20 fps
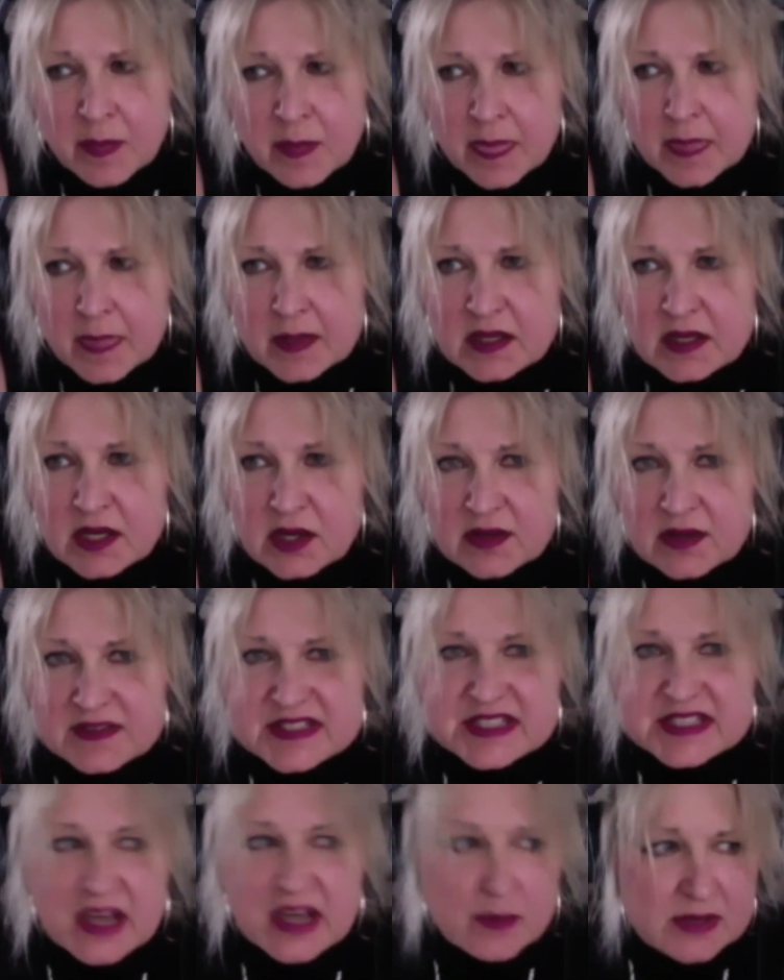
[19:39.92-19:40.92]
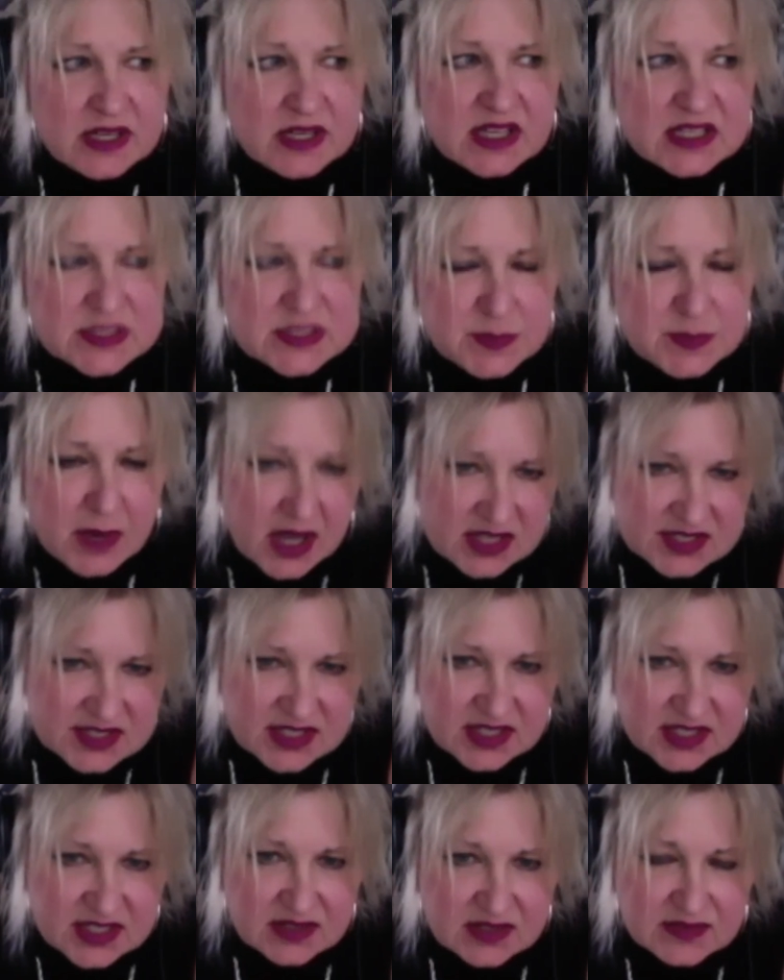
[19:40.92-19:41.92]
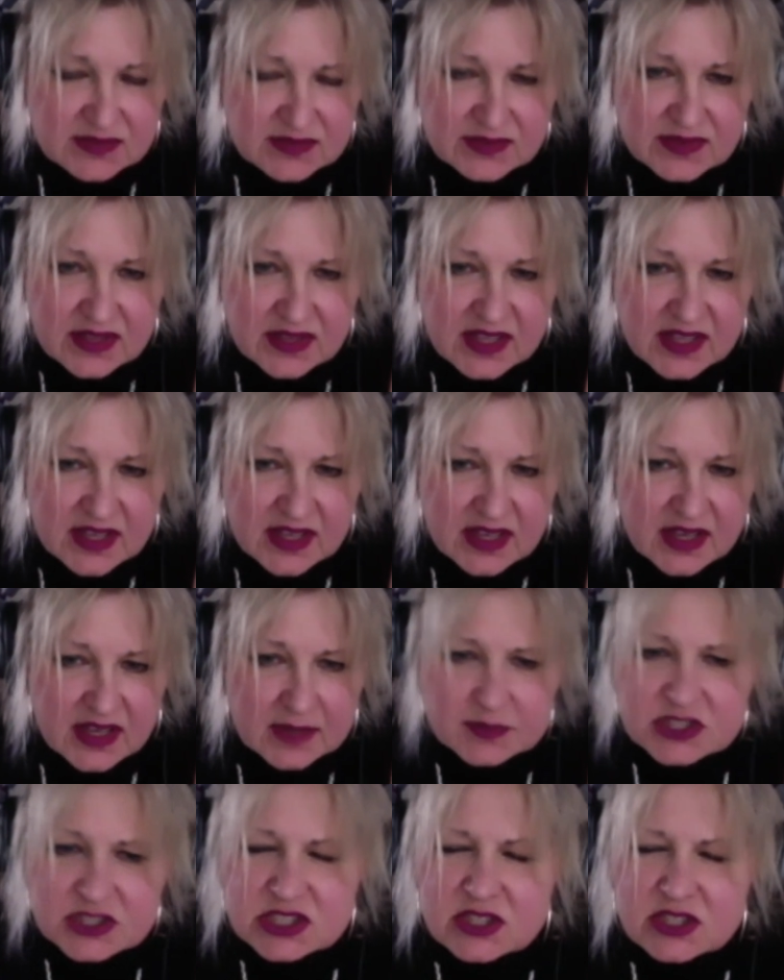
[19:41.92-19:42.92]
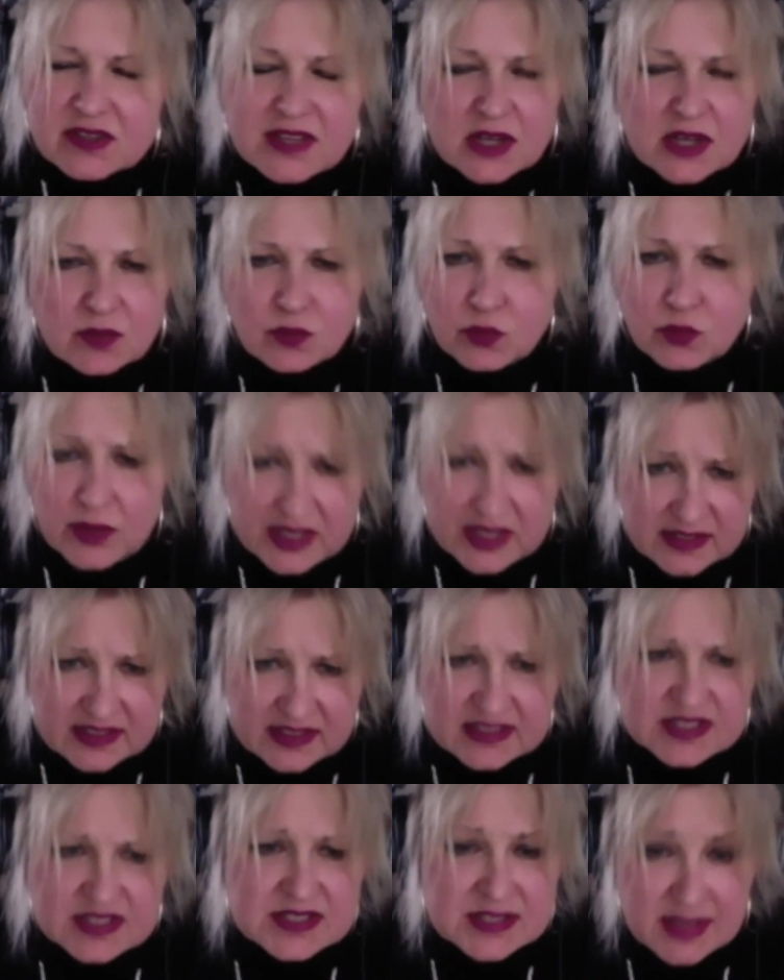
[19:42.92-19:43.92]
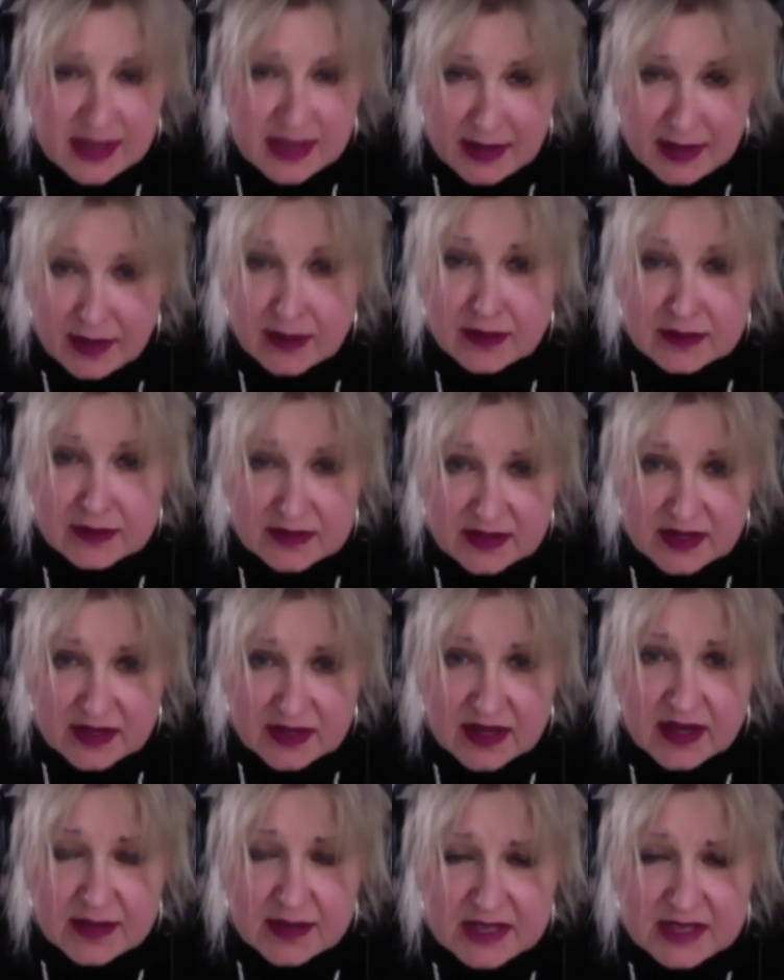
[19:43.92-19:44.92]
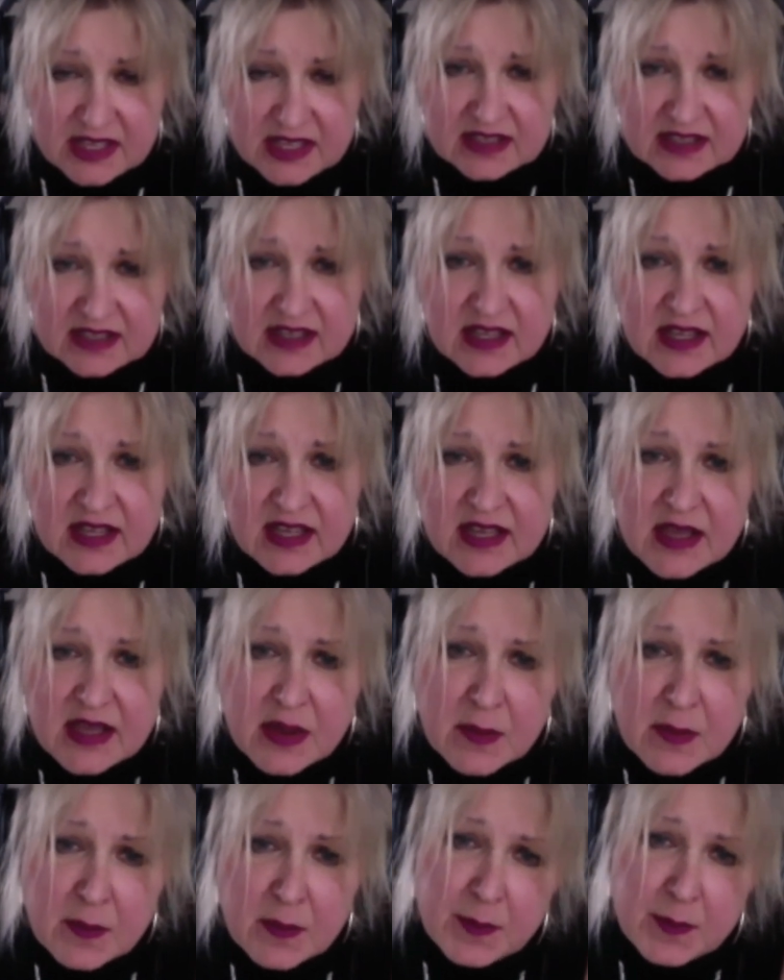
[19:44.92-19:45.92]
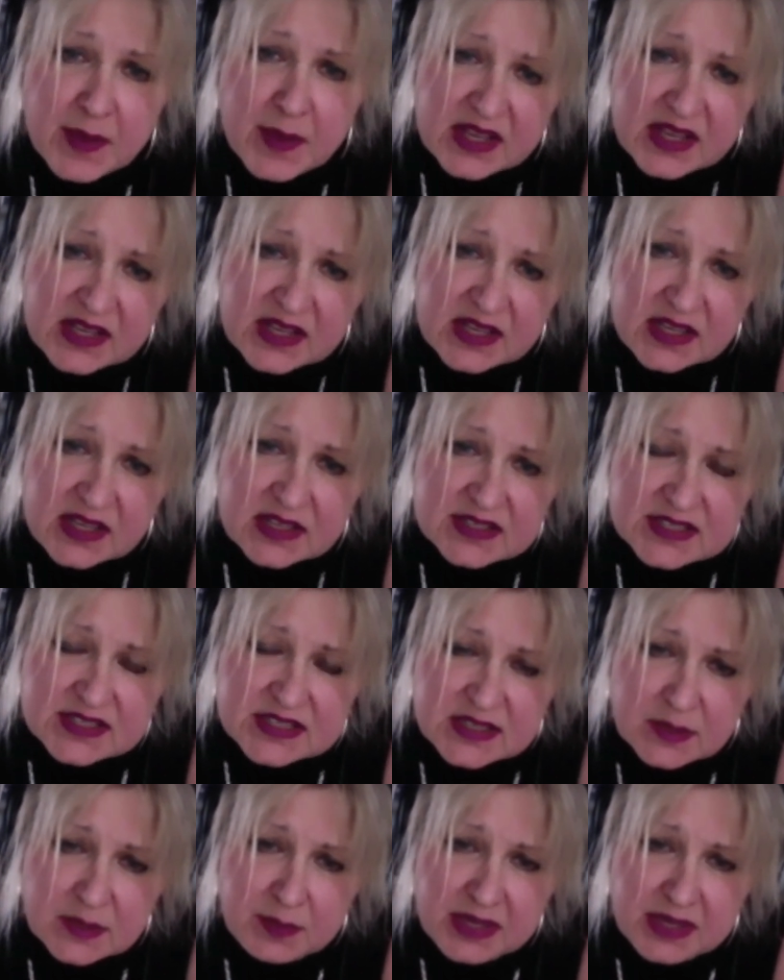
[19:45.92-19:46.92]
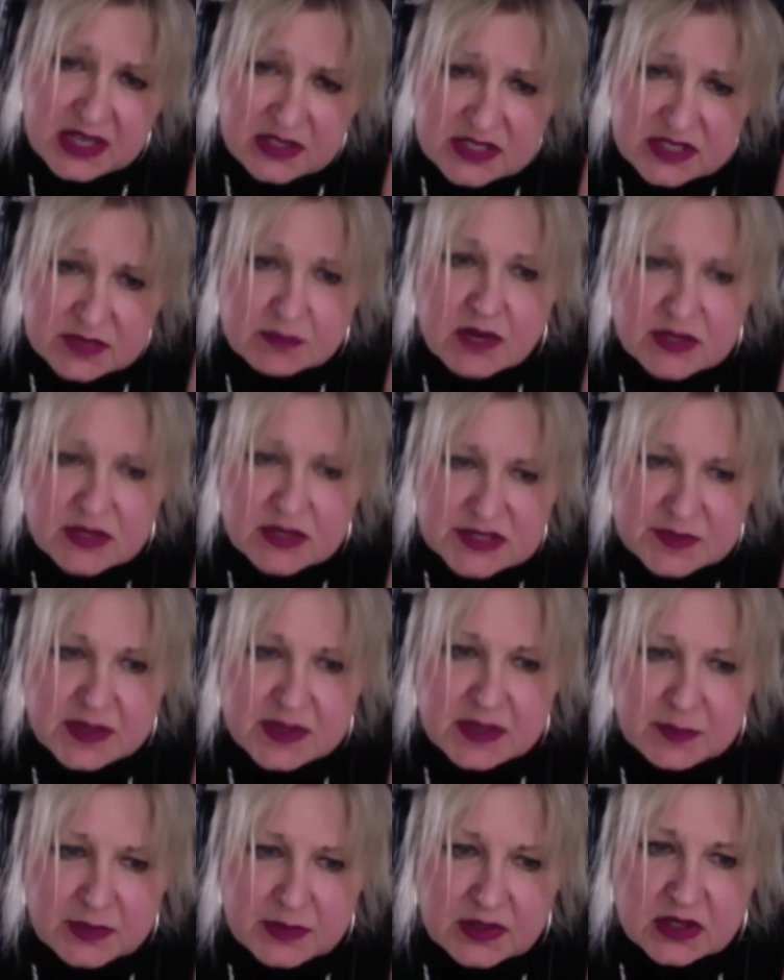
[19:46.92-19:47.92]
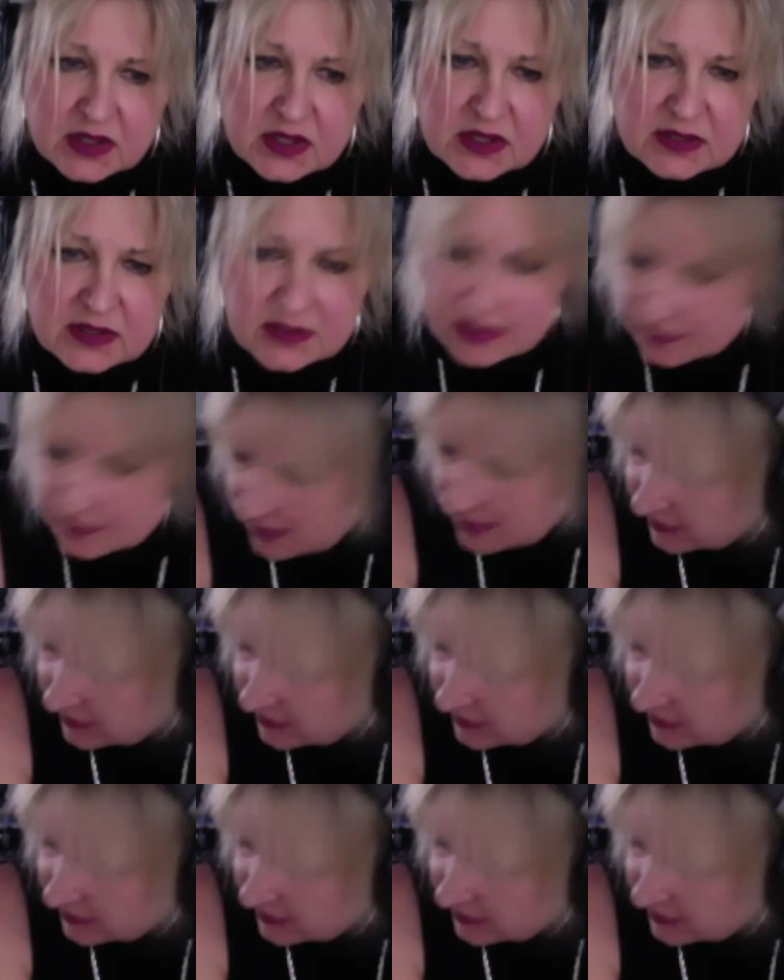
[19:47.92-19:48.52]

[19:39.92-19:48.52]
You know, if somebody is positive, I'm sure they're really scared. I mean, but it appears most people, if